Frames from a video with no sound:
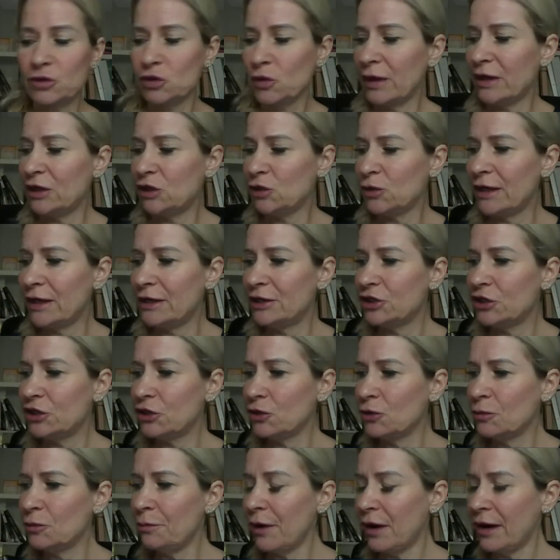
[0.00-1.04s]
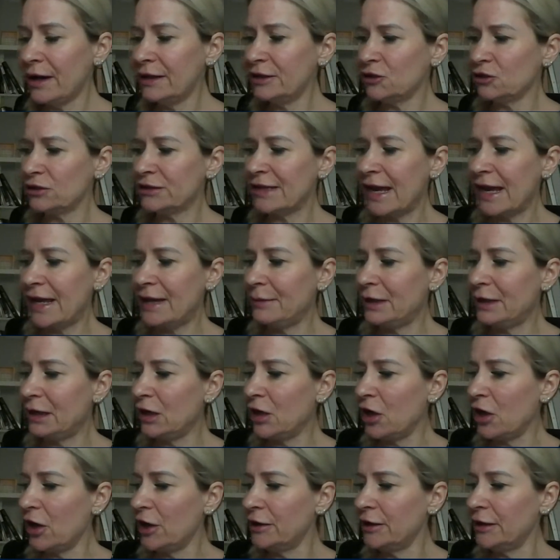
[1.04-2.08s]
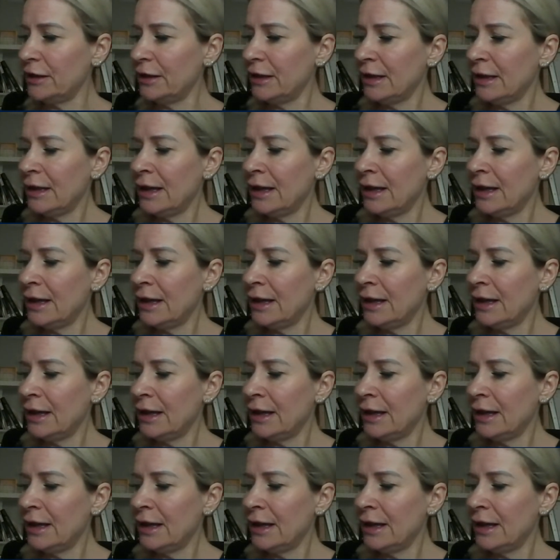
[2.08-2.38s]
2022 by Dr. Amy Learn.